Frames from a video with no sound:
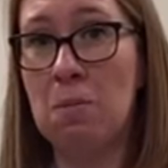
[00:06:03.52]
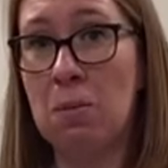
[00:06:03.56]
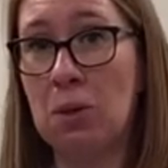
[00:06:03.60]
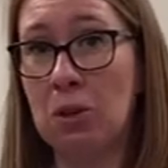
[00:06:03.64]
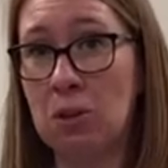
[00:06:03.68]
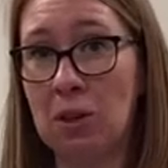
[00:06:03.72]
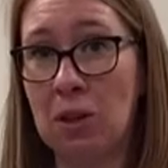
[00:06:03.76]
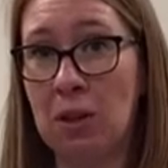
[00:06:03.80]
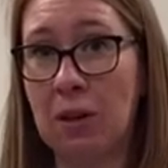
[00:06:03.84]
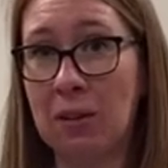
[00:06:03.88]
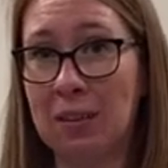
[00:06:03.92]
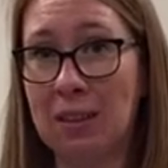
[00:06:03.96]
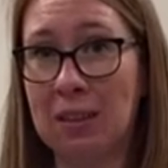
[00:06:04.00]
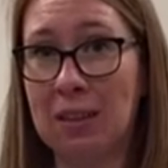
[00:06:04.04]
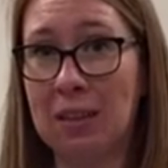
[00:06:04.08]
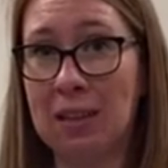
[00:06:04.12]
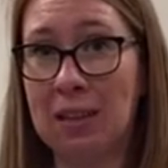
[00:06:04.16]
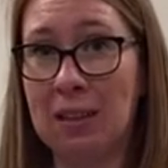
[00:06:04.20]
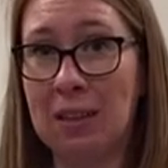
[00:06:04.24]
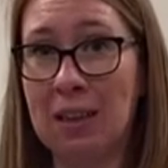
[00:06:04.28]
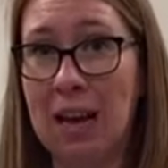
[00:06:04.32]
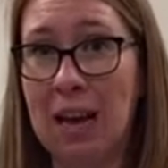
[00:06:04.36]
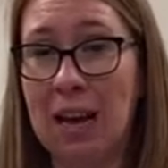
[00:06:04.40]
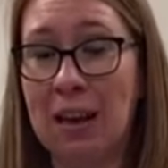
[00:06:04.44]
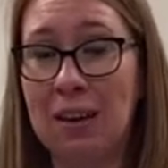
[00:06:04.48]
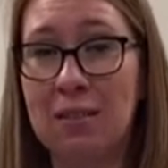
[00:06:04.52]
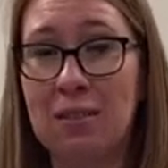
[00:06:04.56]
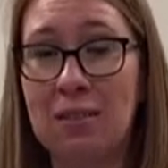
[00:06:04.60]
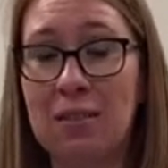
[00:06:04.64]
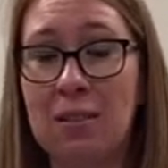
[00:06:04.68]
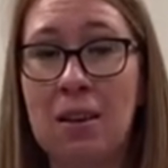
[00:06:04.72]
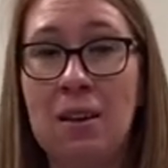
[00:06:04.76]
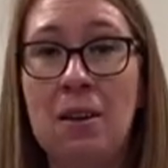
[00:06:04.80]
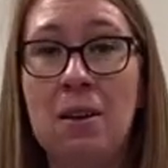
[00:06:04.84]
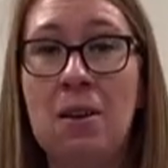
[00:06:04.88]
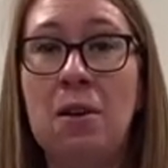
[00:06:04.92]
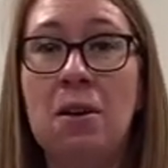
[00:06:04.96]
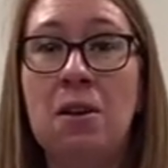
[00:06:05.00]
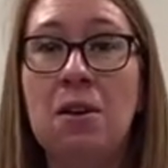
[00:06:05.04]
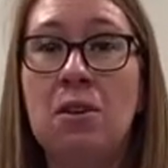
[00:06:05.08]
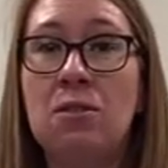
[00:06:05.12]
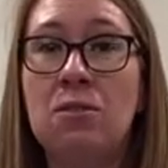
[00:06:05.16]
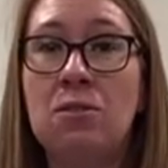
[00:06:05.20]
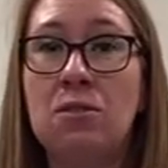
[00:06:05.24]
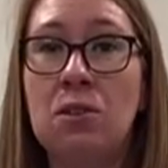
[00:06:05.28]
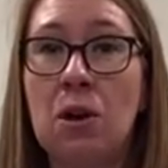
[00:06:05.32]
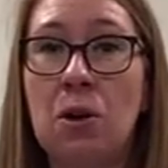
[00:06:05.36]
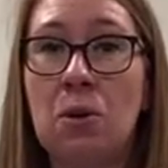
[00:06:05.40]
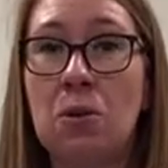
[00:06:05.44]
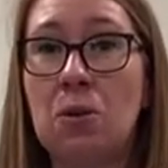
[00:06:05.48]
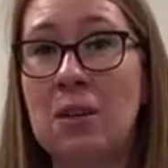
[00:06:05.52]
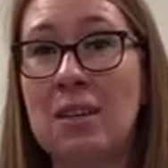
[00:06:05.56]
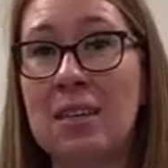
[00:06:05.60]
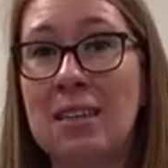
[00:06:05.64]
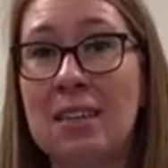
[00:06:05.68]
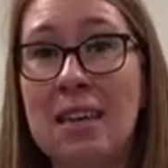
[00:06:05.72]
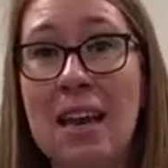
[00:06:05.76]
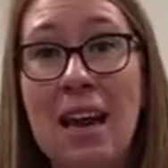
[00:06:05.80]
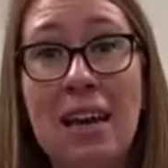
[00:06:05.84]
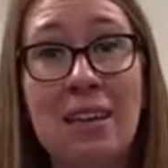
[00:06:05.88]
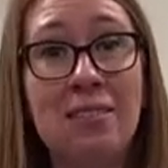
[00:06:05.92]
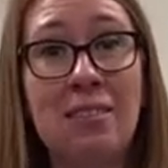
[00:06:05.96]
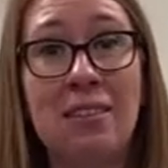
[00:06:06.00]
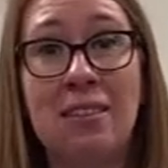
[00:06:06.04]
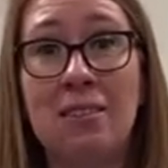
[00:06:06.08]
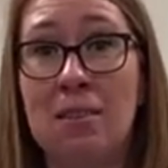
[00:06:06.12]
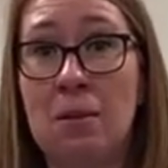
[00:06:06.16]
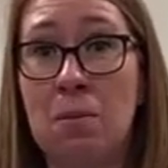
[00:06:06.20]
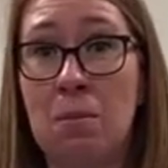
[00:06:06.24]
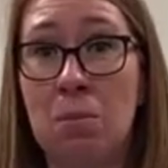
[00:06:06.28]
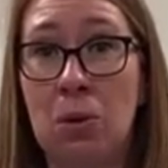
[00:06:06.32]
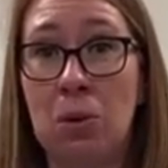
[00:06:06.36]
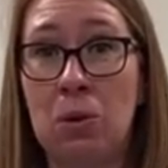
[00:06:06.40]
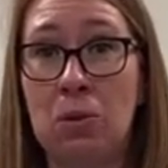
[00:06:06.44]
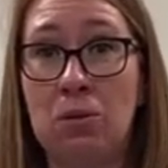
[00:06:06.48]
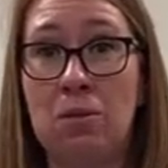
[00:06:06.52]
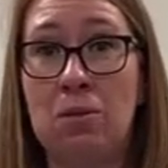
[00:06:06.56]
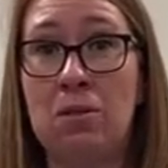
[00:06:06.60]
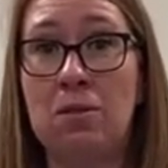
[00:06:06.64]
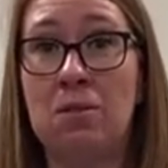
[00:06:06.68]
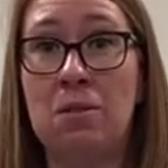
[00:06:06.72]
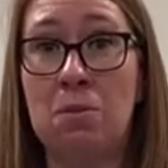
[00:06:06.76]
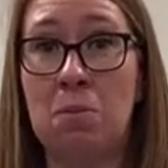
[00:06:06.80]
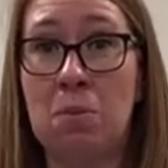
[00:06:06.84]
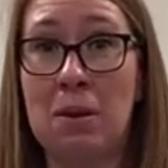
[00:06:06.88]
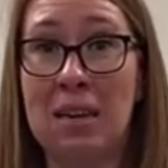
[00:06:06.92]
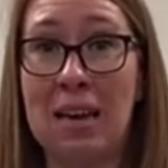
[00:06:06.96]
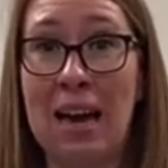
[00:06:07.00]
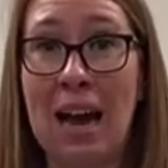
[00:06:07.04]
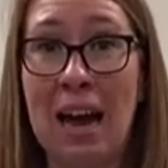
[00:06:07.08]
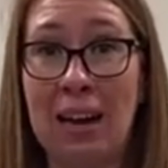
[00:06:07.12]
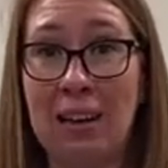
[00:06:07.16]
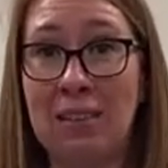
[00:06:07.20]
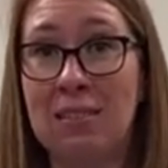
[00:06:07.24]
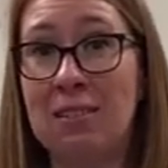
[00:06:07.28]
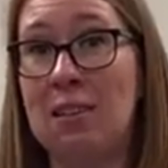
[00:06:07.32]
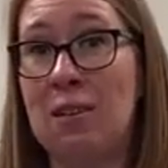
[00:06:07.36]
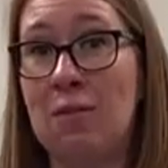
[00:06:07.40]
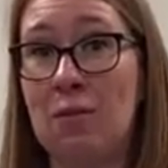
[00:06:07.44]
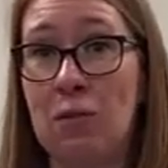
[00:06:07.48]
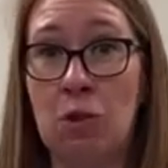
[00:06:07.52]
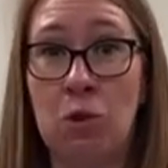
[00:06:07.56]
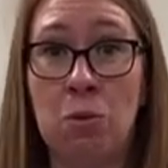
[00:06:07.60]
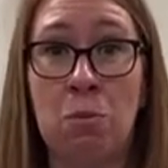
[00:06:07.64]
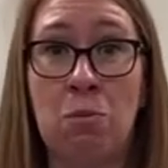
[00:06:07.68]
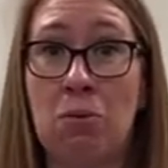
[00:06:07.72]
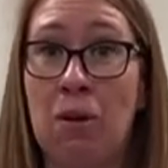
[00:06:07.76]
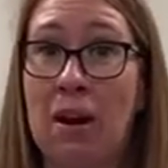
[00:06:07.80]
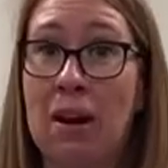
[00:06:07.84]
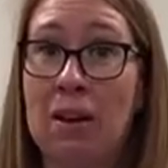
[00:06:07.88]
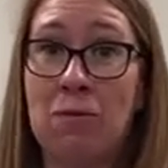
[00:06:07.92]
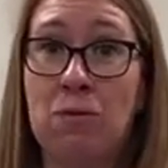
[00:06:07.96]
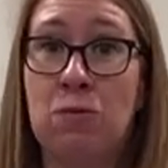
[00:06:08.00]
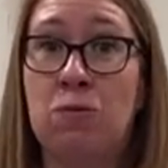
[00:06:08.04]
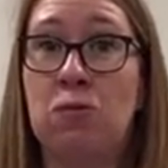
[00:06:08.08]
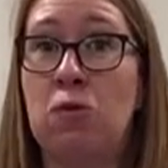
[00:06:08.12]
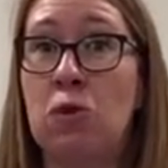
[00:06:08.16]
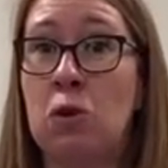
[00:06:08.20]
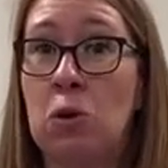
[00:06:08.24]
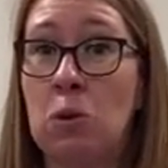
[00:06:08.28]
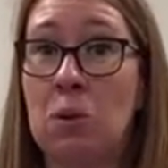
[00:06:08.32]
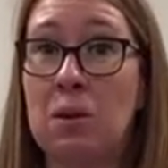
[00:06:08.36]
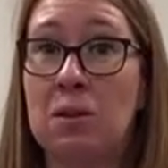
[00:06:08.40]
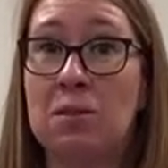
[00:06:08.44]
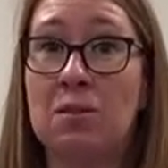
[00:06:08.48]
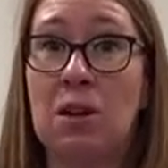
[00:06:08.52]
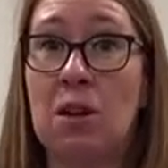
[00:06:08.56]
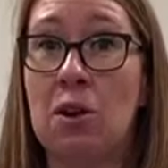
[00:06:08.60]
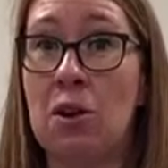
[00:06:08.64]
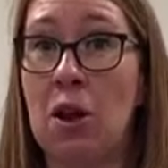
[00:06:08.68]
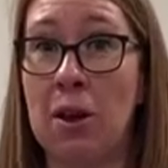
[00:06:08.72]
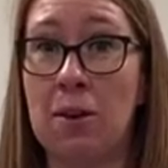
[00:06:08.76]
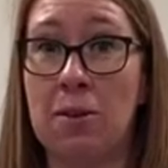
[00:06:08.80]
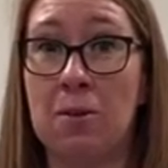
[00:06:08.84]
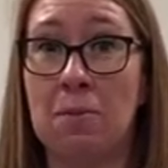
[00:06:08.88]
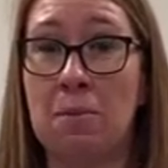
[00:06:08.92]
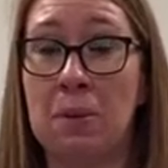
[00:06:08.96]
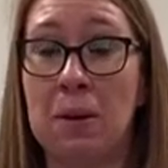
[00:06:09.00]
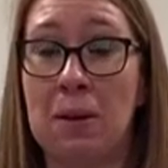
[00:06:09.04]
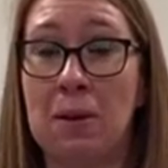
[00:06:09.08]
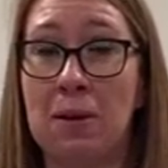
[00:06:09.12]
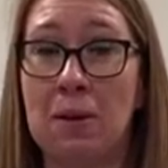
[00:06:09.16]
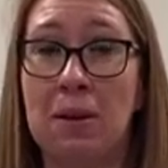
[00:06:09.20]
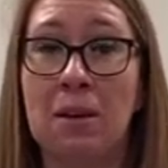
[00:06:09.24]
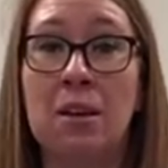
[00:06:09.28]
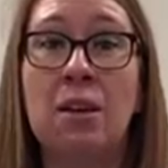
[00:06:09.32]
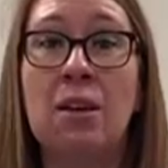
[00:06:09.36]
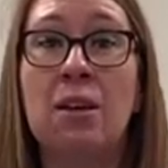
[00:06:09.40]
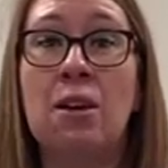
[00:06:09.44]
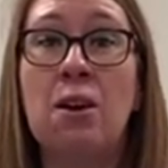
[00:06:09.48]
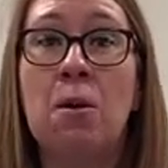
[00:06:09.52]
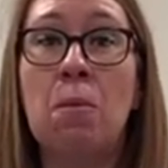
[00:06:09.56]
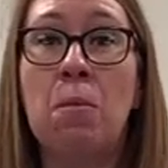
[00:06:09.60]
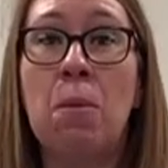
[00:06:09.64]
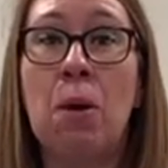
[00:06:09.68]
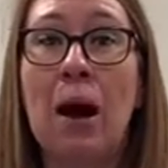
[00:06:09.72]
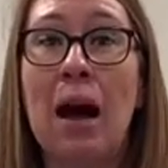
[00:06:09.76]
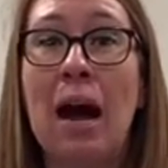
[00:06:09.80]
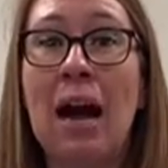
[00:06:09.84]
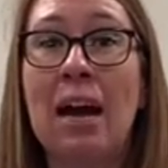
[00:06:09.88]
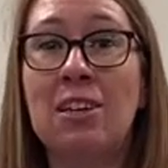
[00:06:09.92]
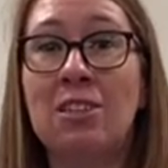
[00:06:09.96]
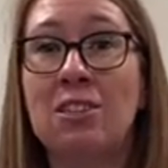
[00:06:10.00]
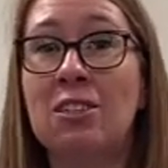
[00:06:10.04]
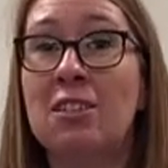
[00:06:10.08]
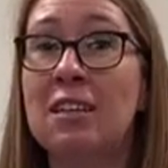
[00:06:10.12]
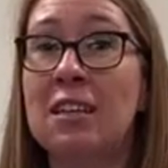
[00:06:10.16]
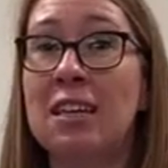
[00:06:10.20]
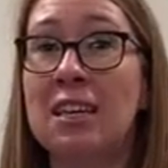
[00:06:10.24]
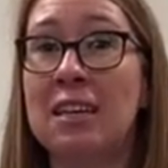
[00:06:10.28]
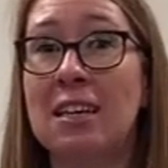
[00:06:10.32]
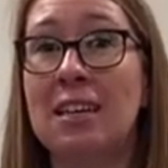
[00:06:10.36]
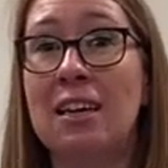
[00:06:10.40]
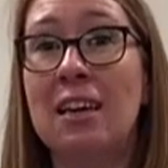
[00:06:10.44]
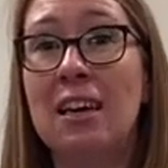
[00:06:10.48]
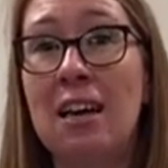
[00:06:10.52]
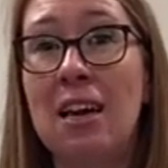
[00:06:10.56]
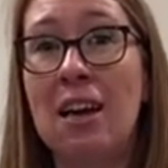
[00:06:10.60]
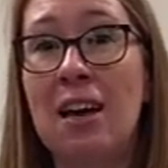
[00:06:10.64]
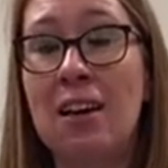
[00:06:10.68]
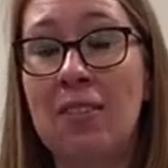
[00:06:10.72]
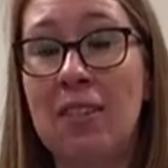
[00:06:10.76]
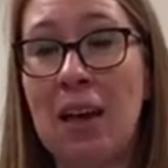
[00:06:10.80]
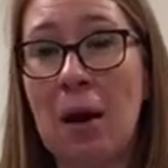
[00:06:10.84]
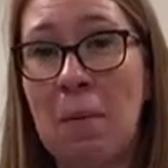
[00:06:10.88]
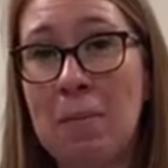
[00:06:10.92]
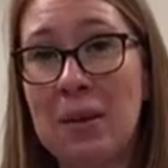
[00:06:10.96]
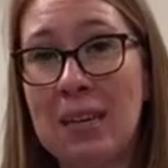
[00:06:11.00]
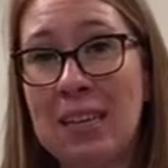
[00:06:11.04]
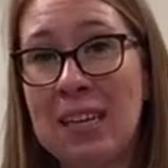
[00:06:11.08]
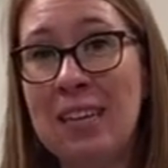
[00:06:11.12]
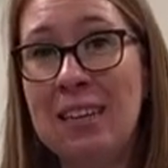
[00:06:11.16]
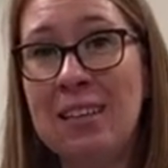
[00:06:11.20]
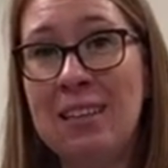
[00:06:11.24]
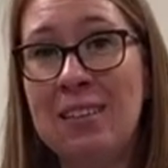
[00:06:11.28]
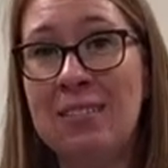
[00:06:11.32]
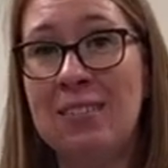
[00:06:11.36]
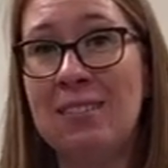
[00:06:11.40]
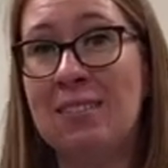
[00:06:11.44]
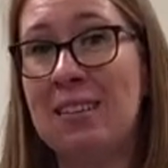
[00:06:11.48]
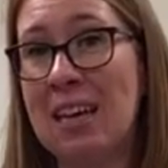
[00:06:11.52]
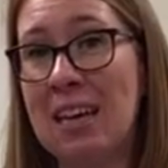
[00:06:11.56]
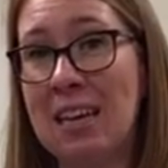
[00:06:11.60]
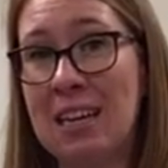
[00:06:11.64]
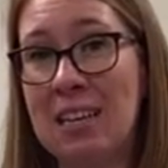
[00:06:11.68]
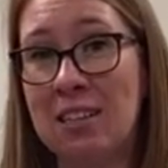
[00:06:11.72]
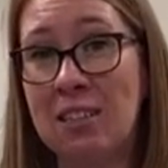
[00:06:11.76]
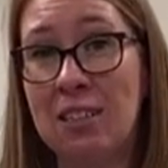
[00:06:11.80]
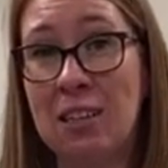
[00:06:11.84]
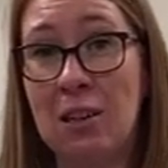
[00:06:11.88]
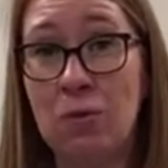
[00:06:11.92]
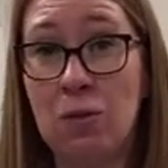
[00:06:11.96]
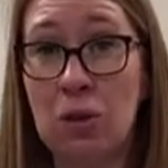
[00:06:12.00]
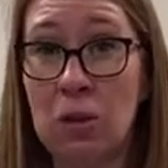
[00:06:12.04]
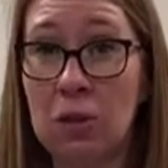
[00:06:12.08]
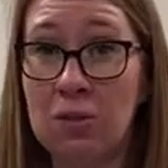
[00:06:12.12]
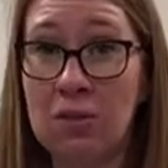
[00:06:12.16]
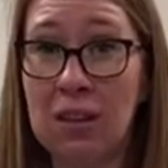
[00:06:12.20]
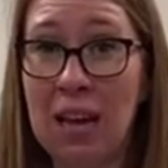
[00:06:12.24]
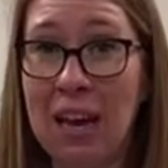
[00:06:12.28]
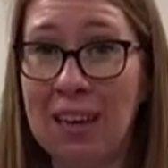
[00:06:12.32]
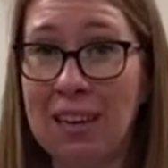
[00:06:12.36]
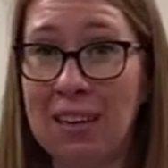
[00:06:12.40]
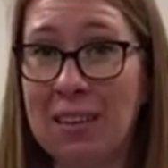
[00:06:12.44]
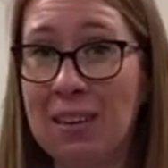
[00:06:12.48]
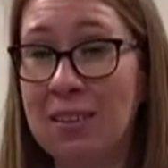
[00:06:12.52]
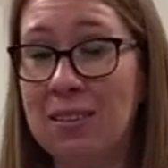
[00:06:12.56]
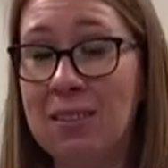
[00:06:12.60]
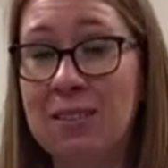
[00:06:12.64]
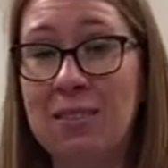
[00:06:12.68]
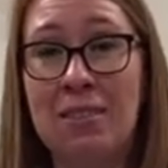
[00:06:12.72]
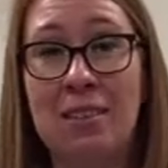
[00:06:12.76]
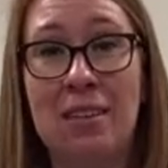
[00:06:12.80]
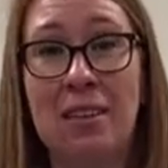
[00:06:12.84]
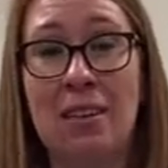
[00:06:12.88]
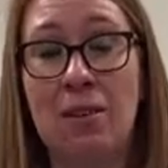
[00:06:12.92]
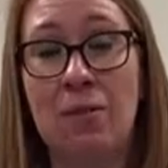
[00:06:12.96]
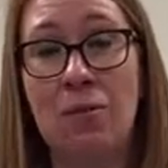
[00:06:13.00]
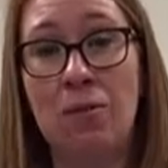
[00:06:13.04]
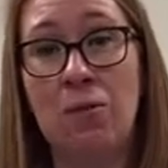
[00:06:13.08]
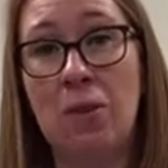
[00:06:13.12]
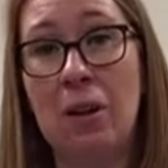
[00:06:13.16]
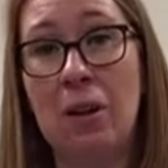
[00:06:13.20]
much longer than that. So yes, it's important to be active and upright and forward and open. But actually, at that beginning stage, if you're tired, if